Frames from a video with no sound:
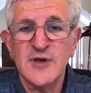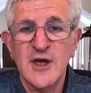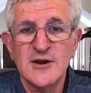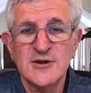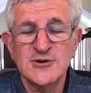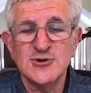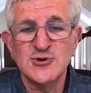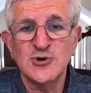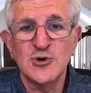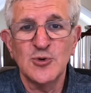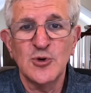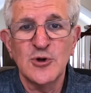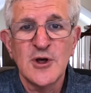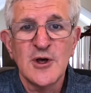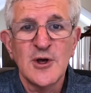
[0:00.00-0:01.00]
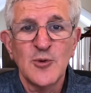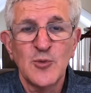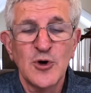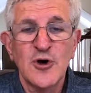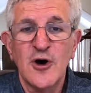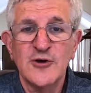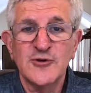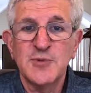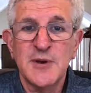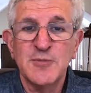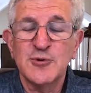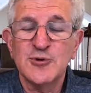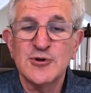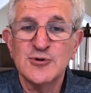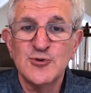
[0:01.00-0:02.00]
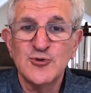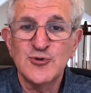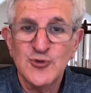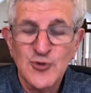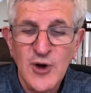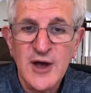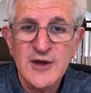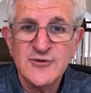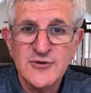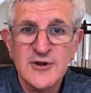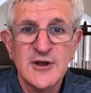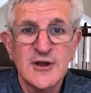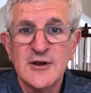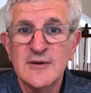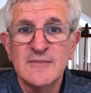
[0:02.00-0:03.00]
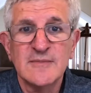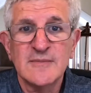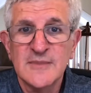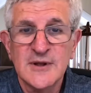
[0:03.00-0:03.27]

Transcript: Kennedy Jr. will, will cause people to lose trust in,